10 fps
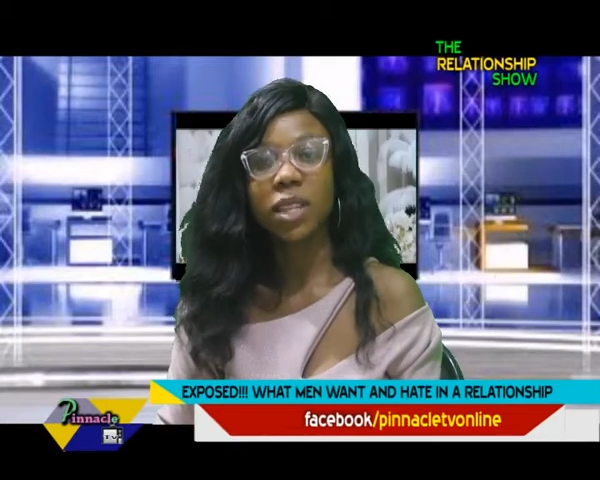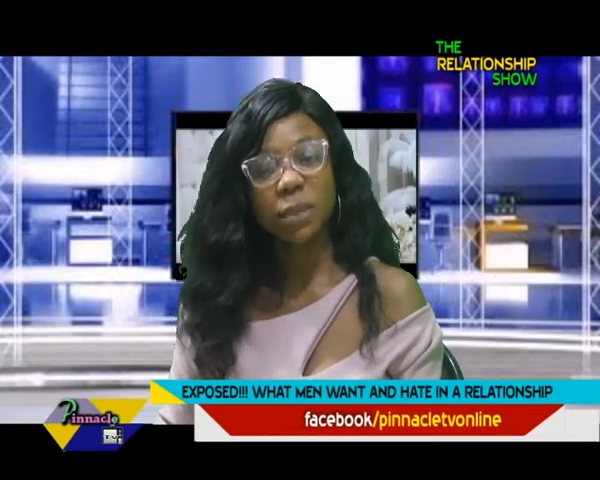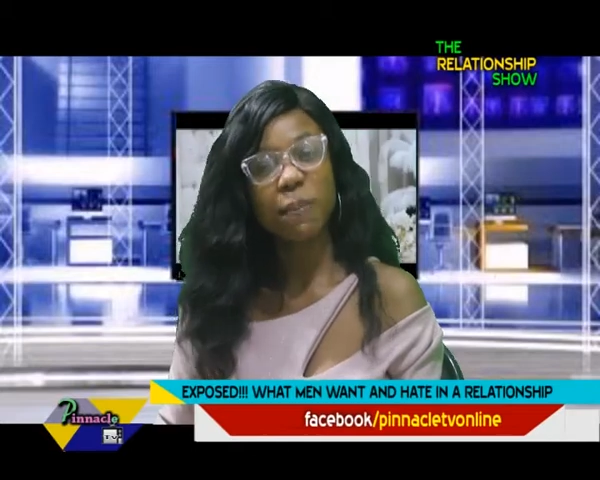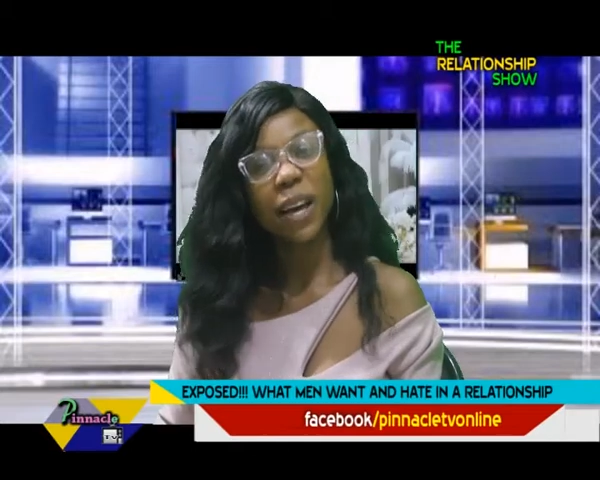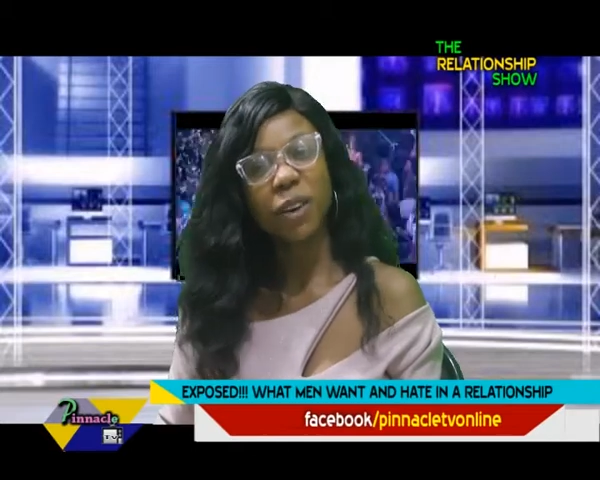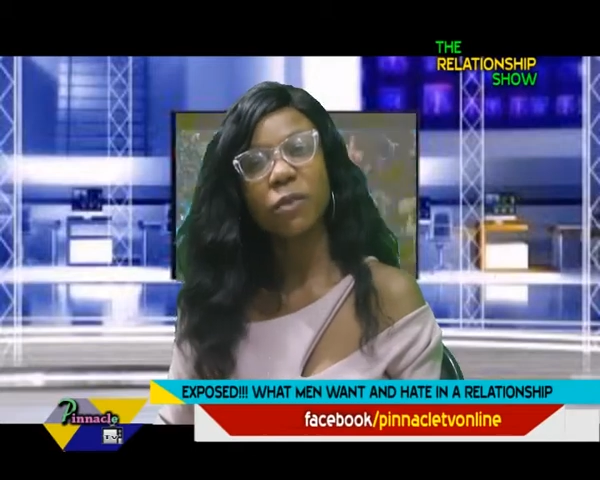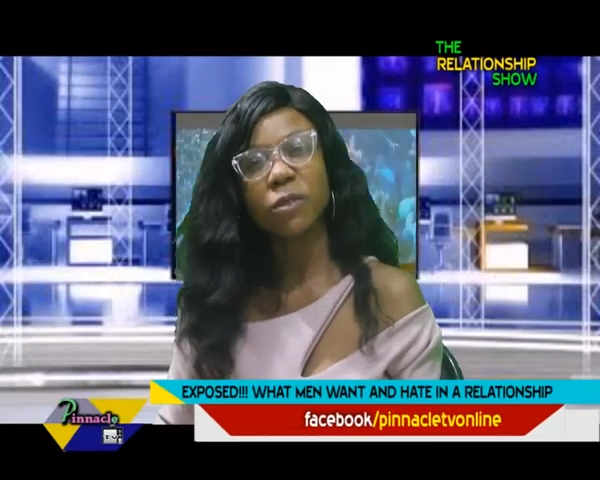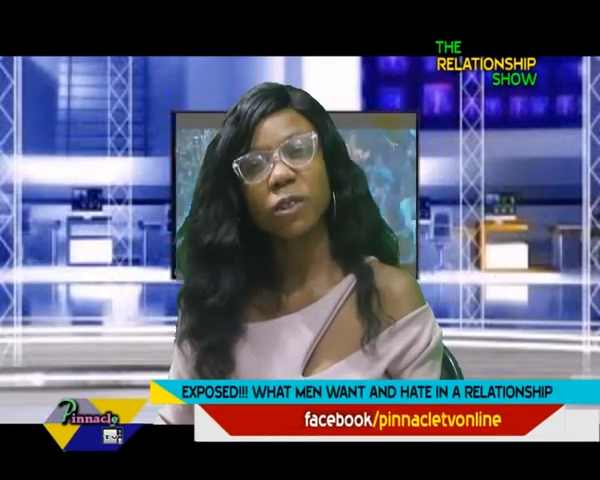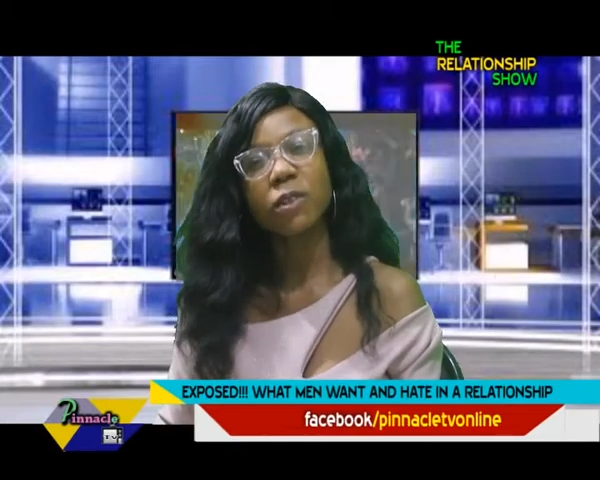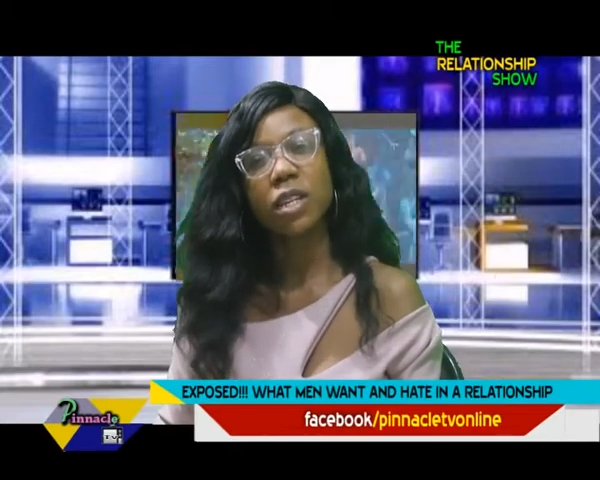spark
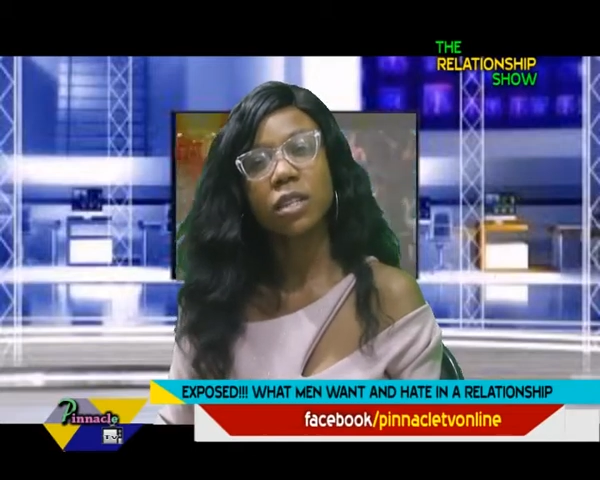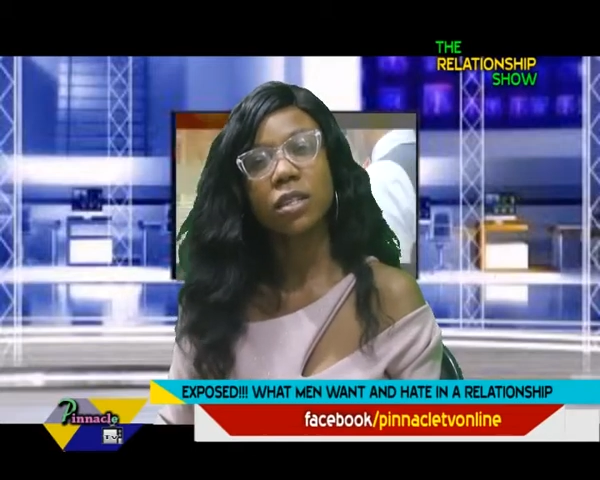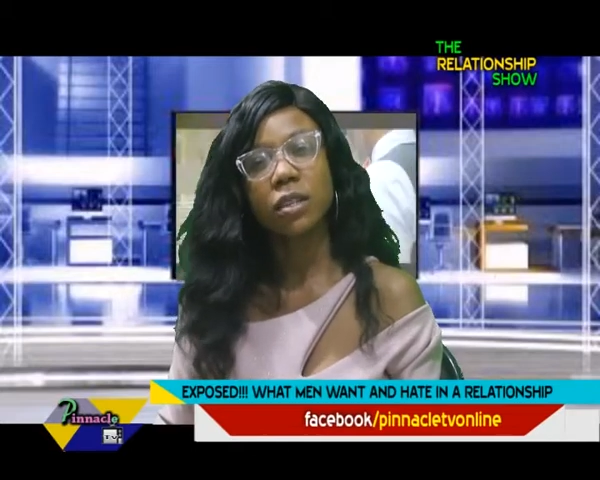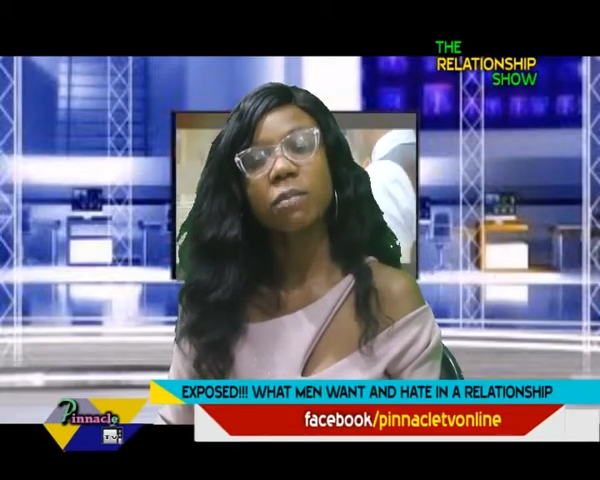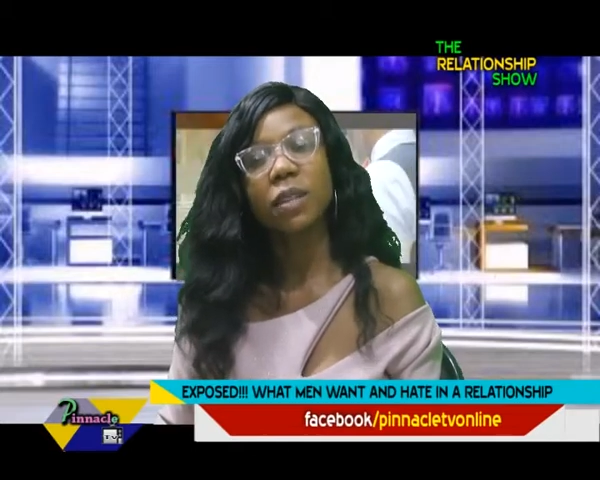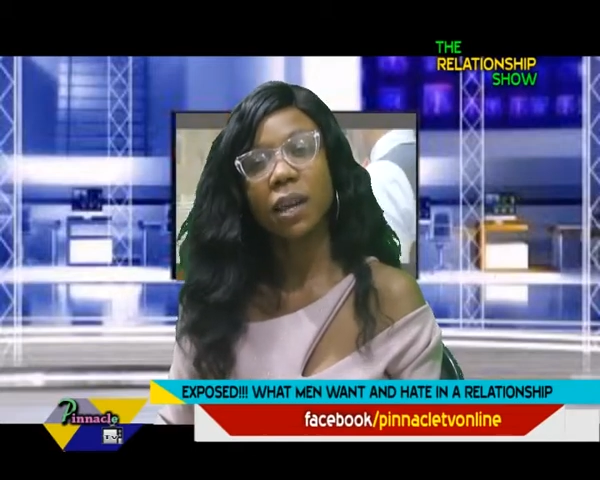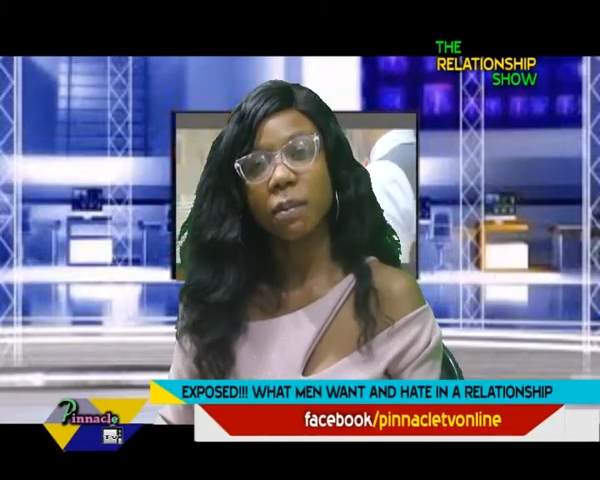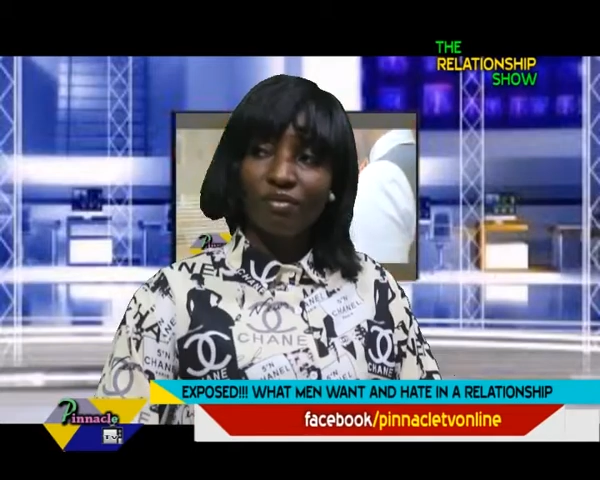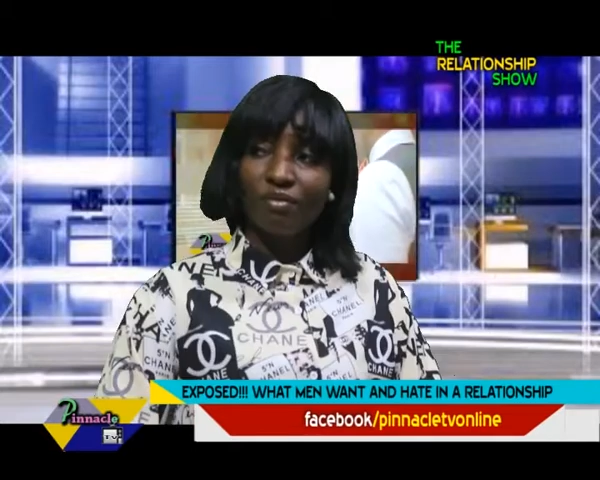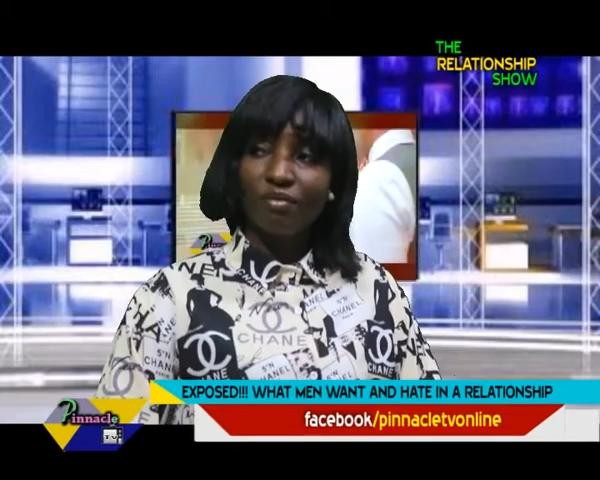of grace
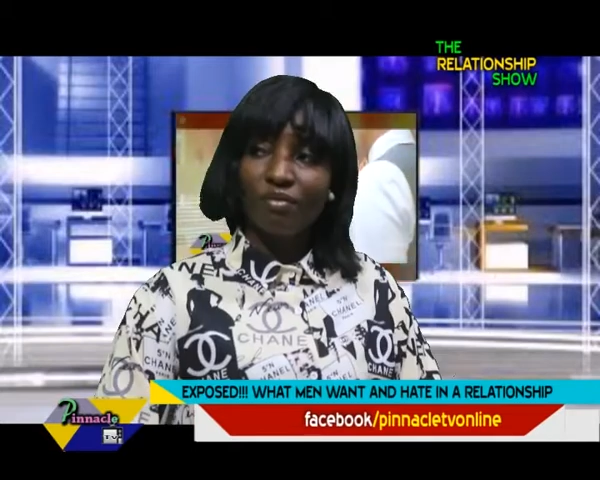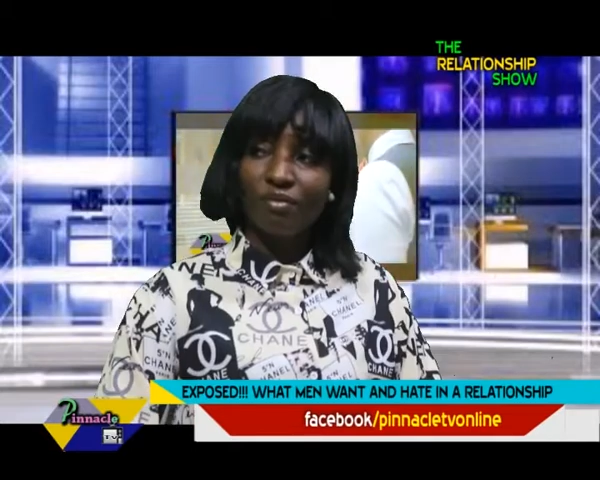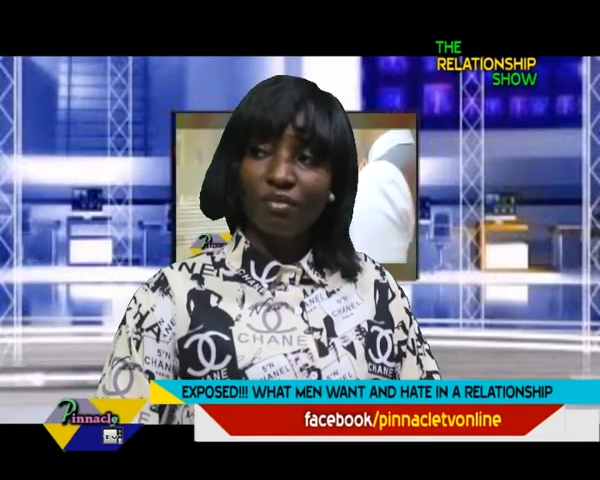sometimes.